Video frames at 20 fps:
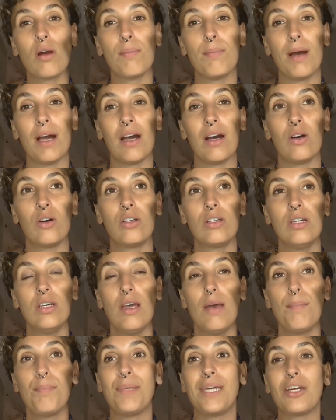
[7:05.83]
about
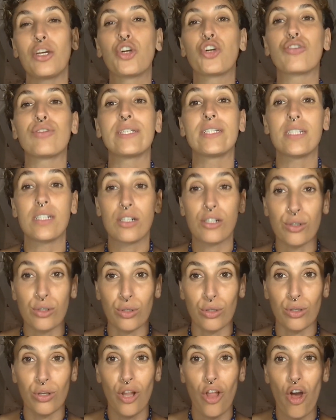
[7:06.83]
being
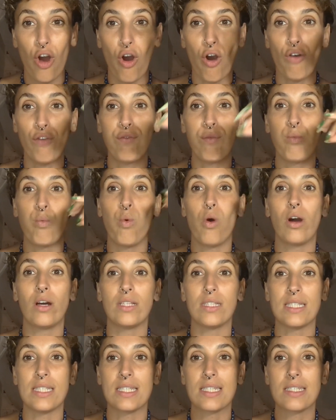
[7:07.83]
critical of
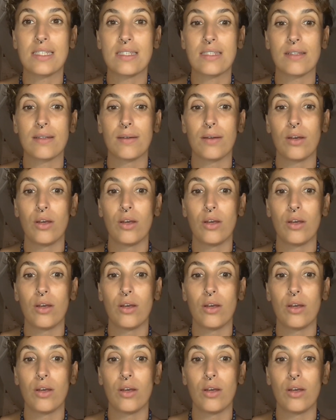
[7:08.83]
one's